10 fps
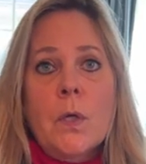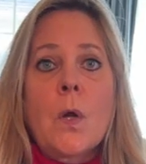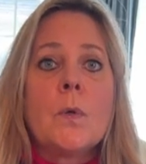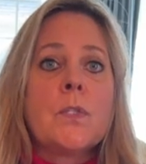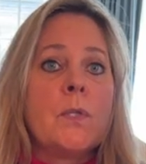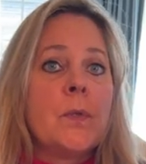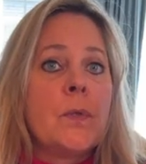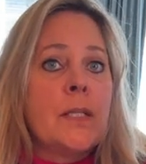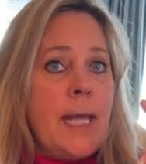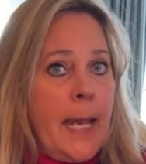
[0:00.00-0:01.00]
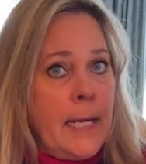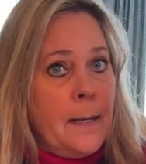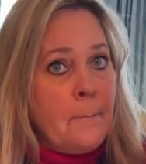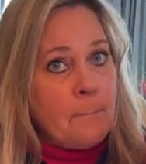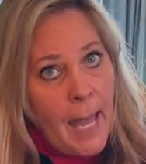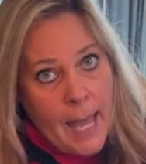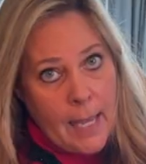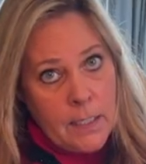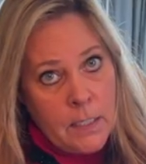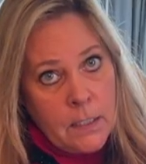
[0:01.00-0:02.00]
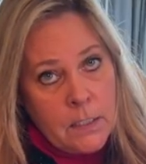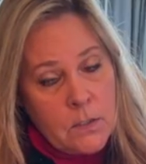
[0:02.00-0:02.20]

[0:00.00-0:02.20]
go to the tanning bed.